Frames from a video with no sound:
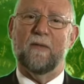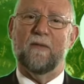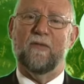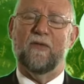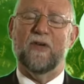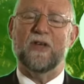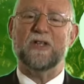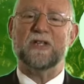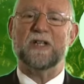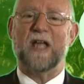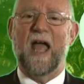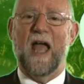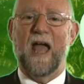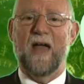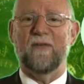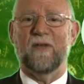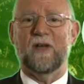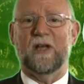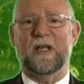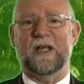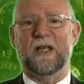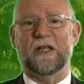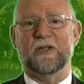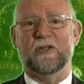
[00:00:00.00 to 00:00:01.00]
feature
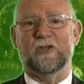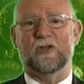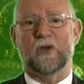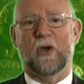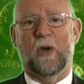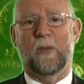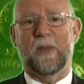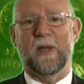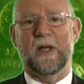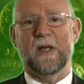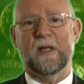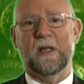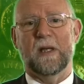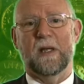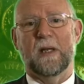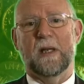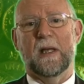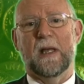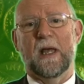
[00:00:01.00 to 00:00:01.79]
heavily in shopping,